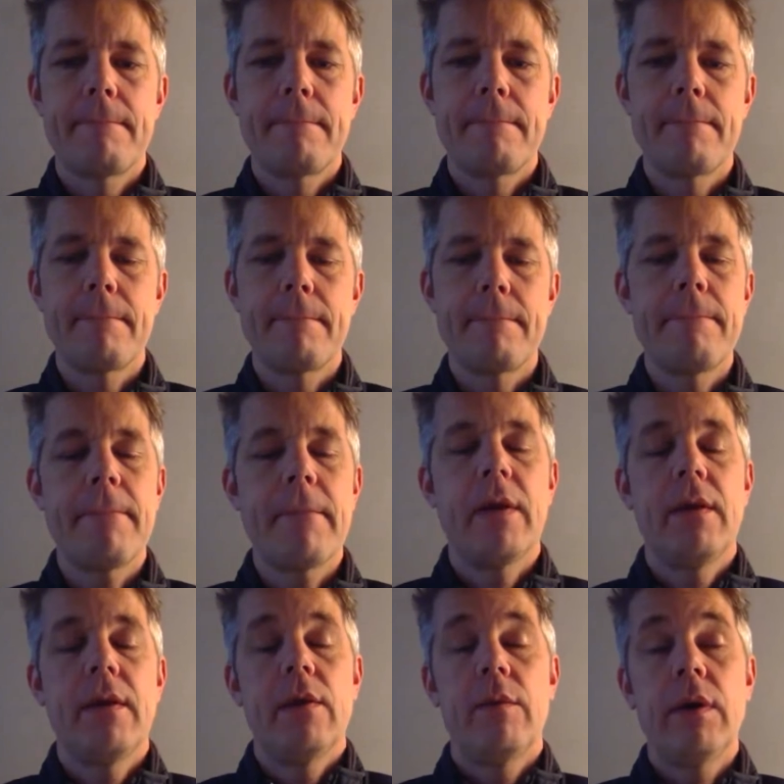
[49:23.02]
Mm-hmm.
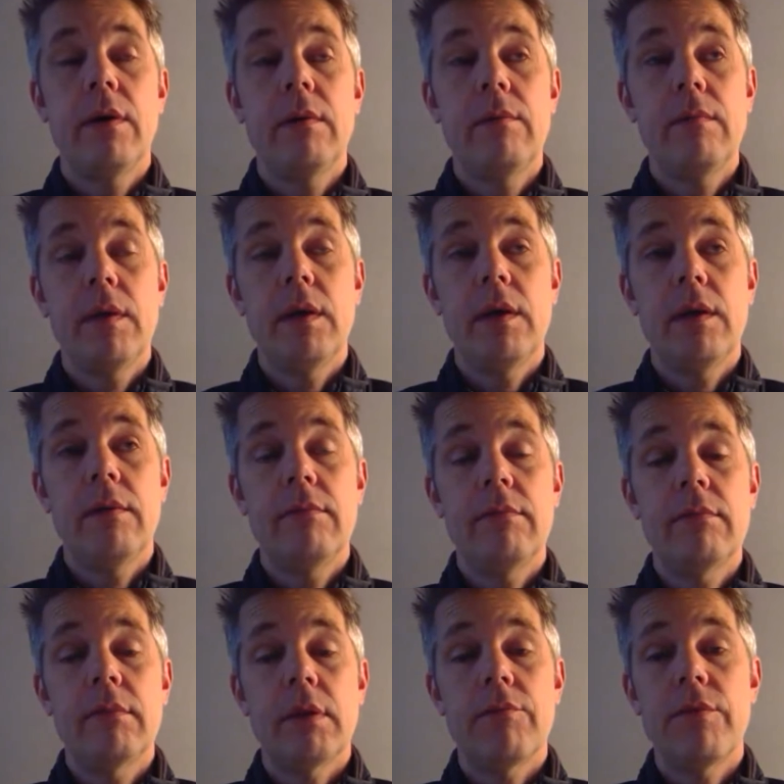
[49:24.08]
Well,
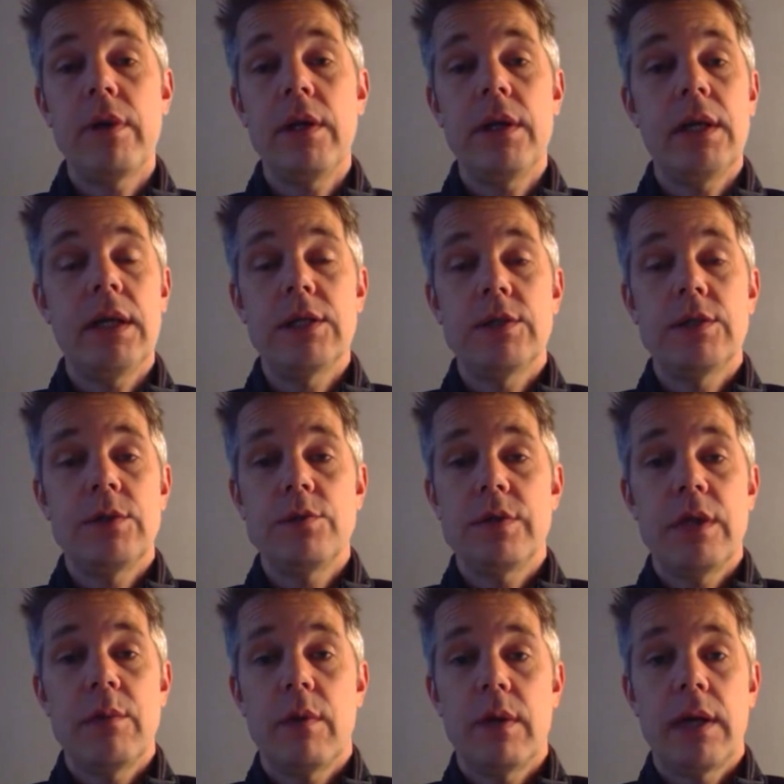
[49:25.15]
reading is
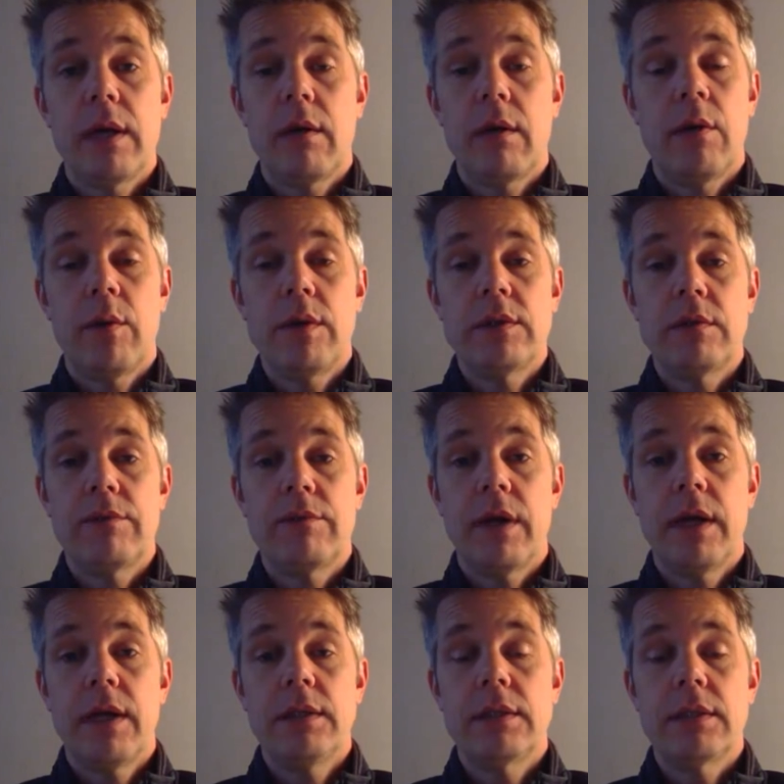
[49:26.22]
usually what I always
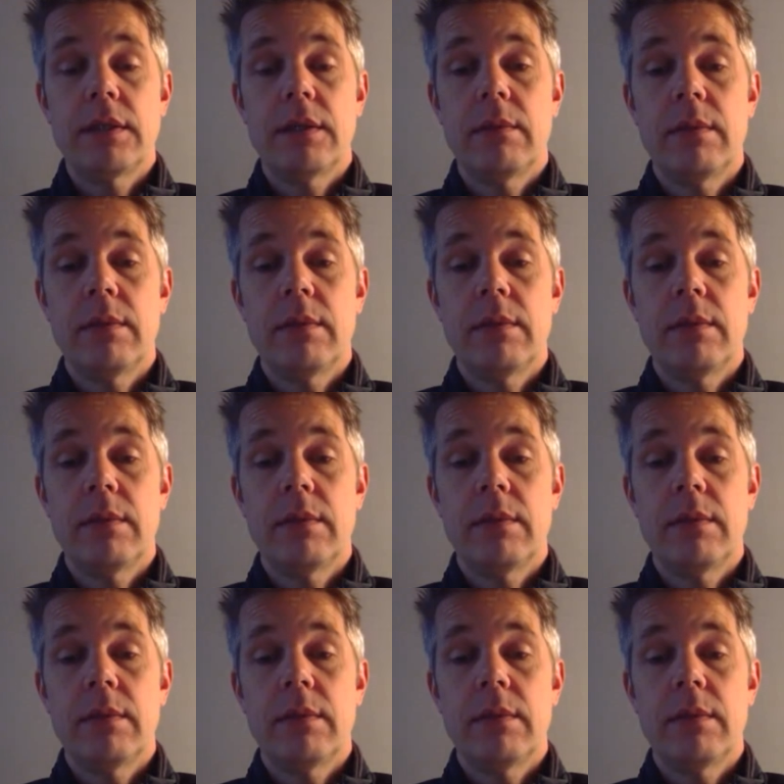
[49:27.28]
advise.